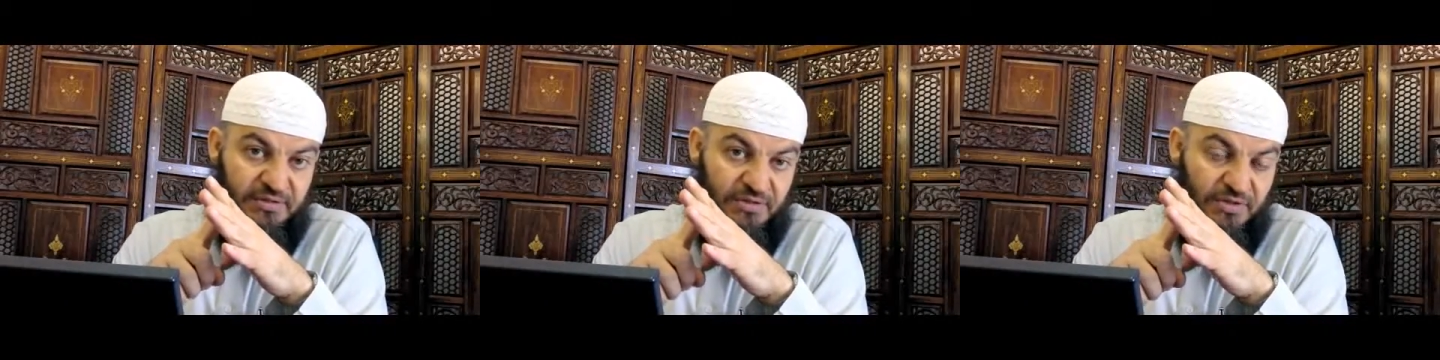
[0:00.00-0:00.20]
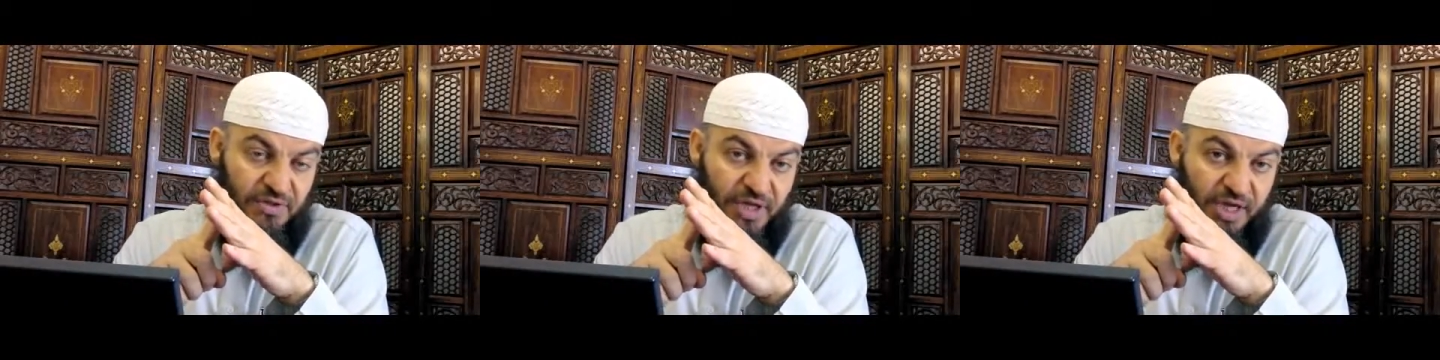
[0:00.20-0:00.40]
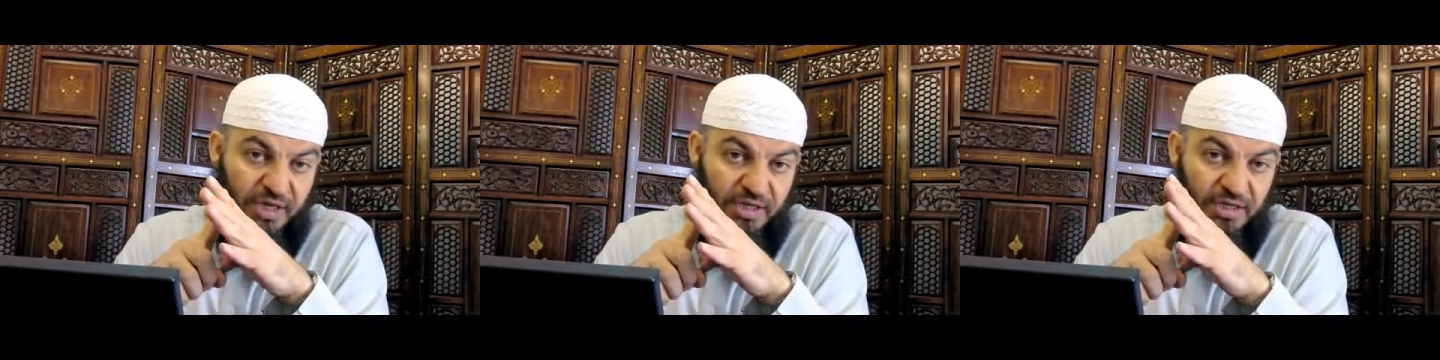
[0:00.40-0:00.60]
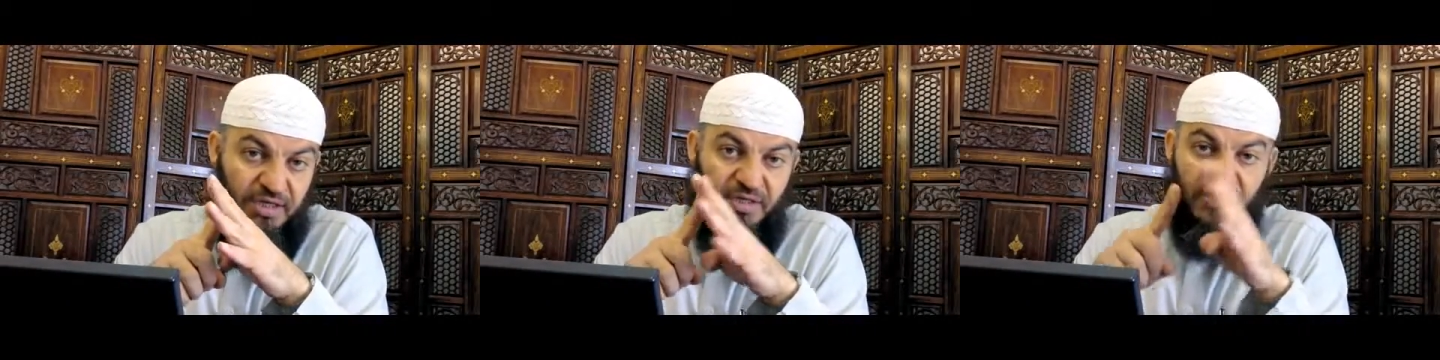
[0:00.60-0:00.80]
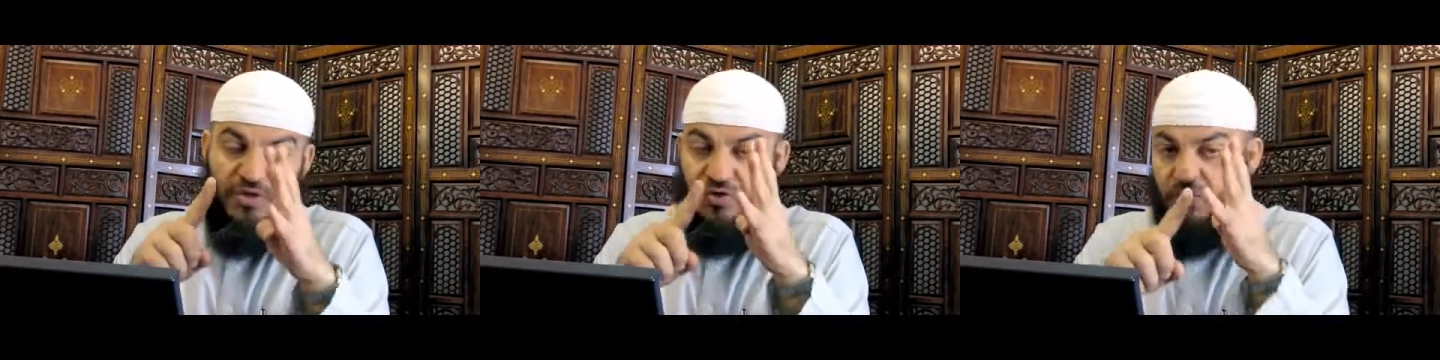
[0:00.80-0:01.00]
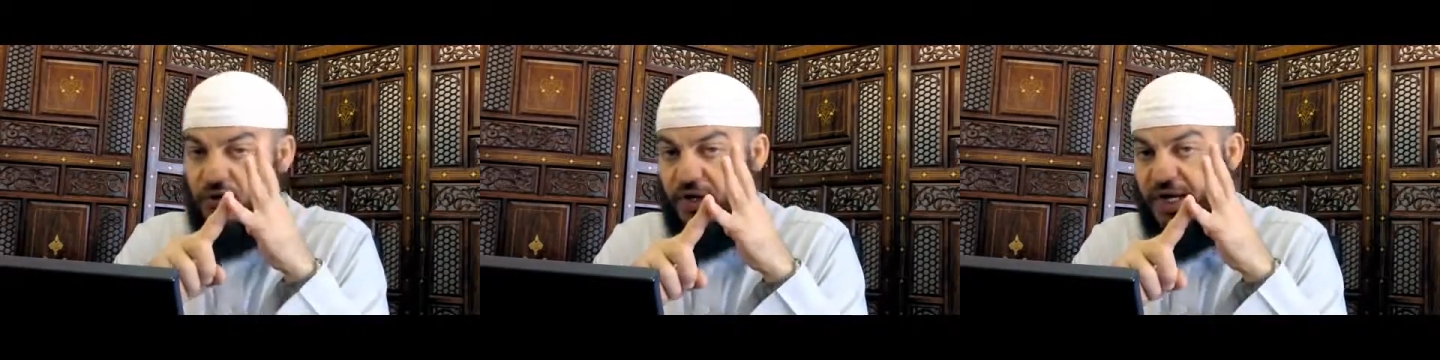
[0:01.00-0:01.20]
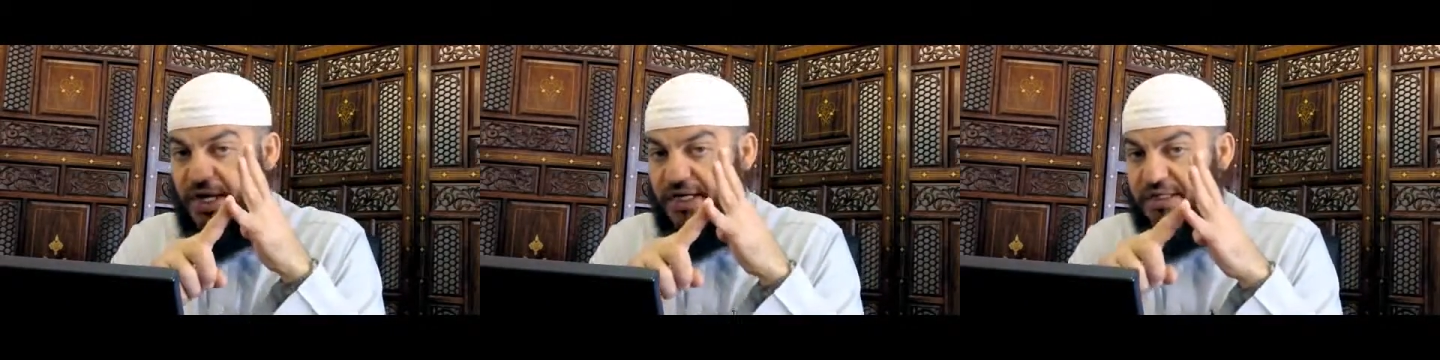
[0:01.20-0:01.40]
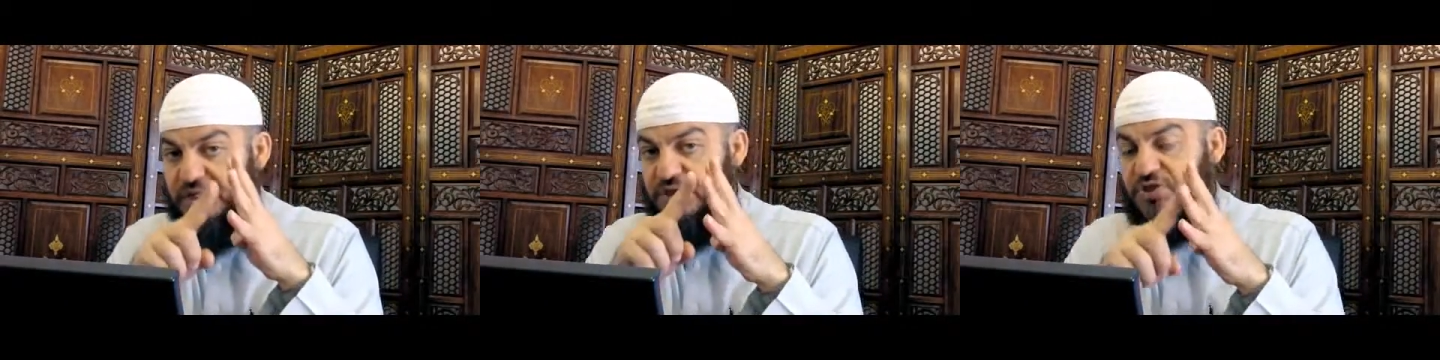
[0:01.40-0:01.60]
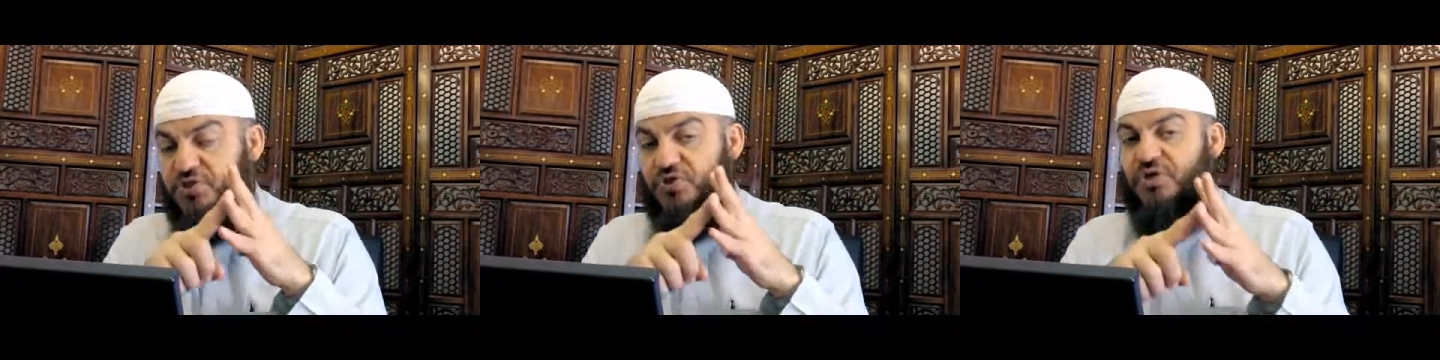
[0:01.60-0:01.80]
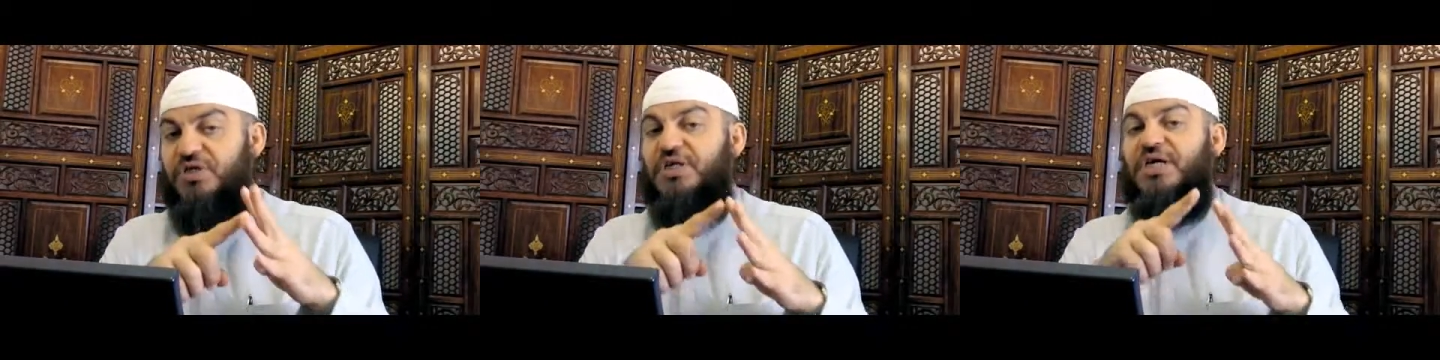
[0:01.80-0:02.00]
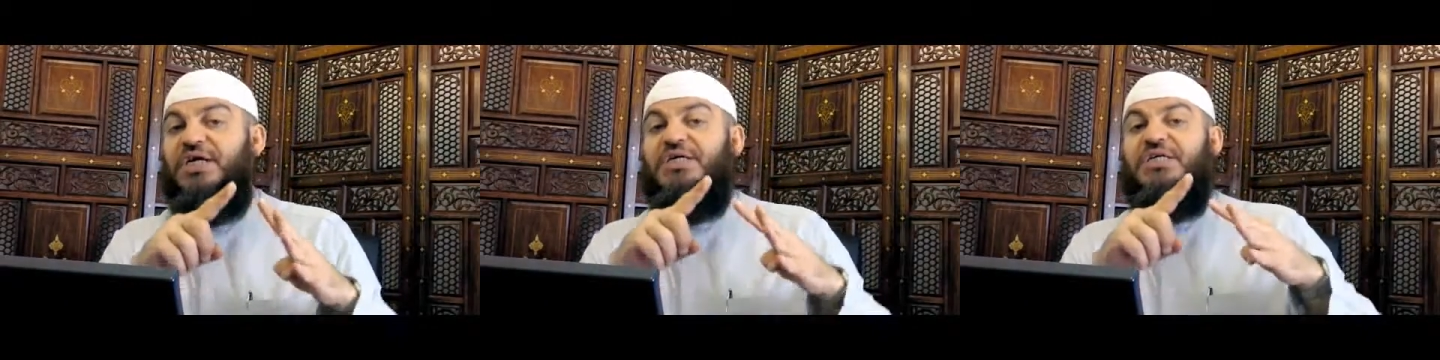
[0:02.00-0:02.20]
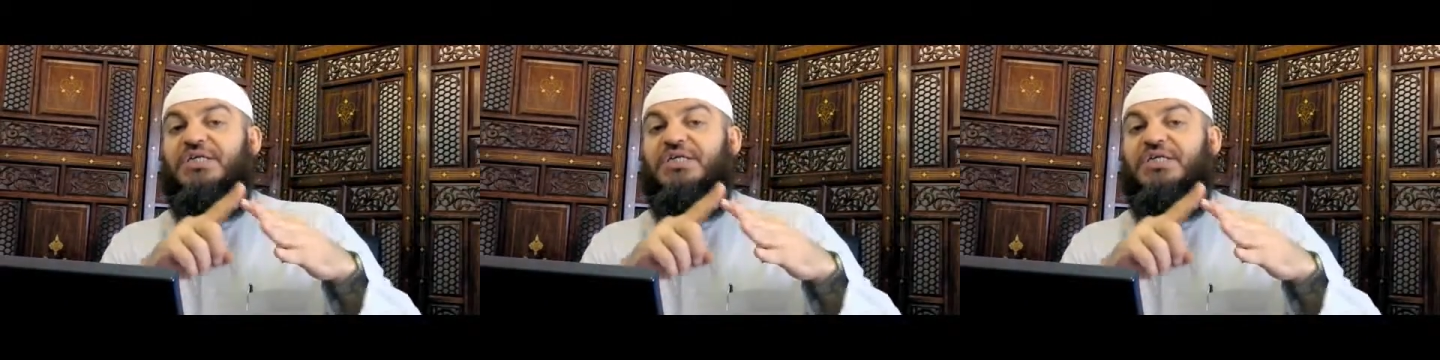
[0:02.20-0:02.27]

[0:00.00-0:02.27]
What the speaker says: Okay? Quran, Sunnah,